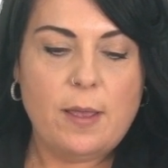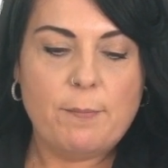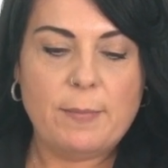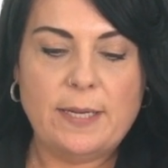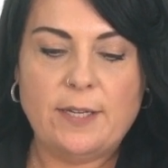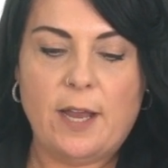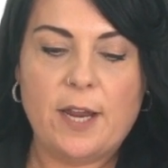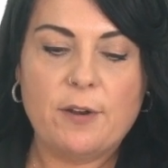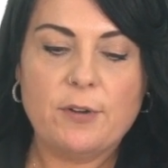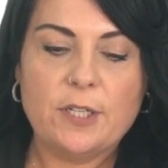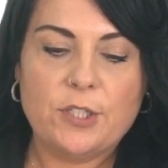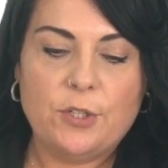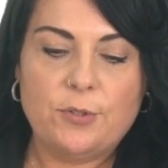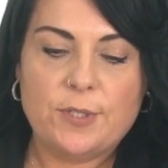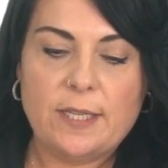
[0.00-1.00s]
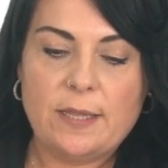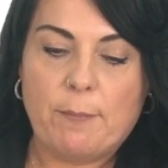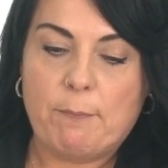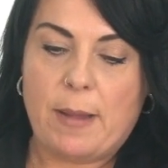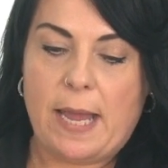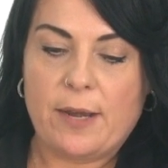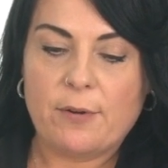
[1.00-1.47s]
My daughter is using the
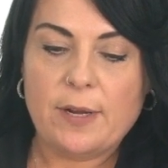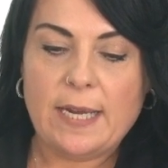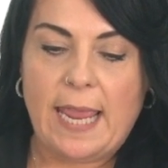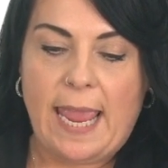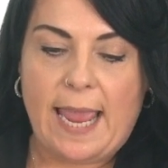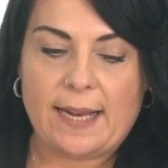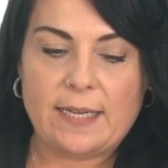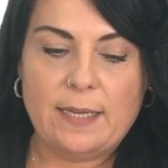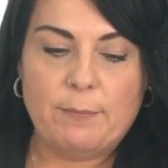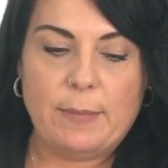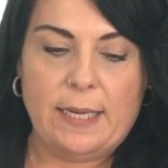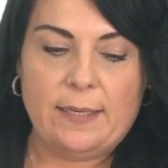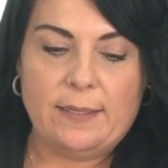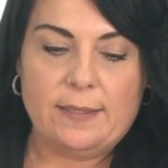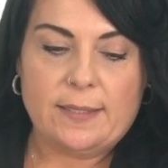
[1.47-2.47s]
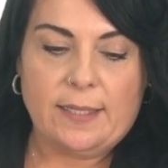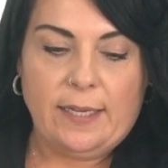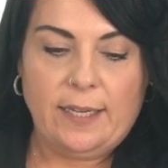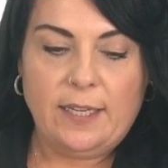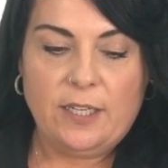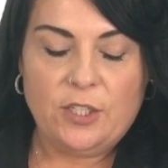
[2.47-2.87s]
moderate acne maintenance kit.